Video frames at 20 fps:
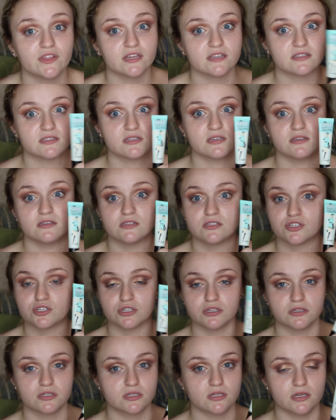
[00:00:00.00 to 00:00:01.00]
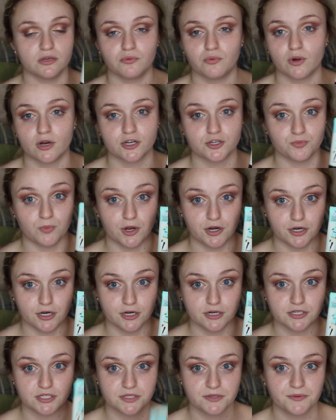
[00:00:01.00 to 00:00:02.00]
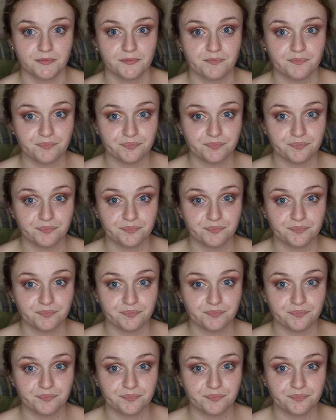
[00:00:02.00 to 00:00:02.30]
this is just, it works wonders.